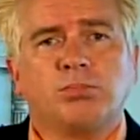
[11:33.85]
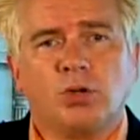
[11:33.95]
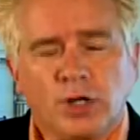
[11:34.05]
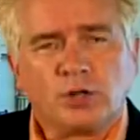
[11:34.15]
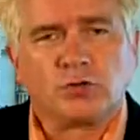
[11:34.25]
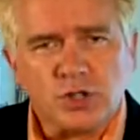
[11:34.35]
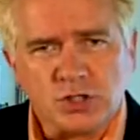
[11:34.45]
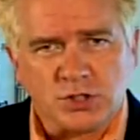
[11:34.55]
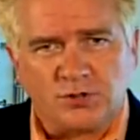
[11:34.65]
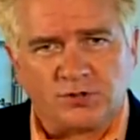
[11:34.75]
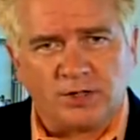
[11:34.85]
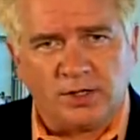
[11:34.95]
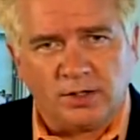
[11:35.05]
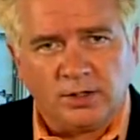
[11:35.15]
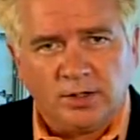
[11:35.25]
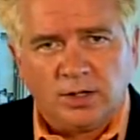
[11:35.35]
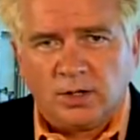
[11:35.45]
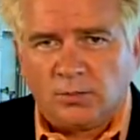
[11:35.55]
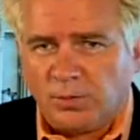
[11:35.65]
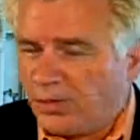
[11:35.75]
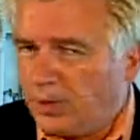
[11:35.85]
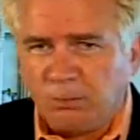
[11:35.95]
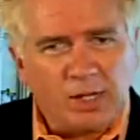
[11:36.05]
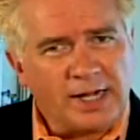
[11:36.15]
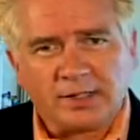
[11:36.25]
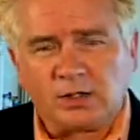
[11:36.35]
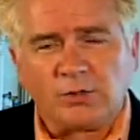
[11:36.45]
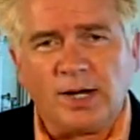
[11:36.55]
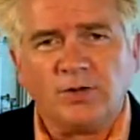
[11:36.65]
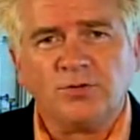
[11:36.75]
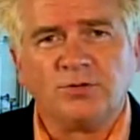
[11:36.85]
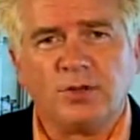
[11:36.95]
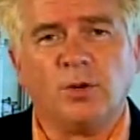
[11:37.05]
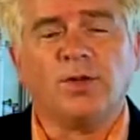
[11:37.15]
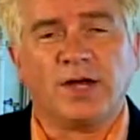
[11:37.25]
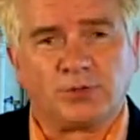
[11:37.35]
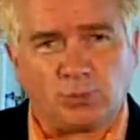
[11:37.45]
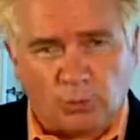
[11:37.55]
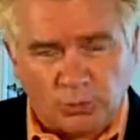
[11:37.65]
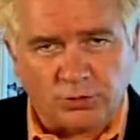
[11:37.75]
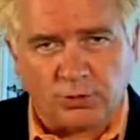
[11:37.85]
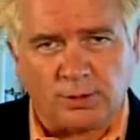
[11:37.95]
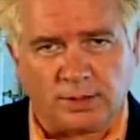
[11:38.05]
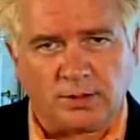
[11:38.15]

put a Christian center within a block of Ground Zero, and that's what we're doing.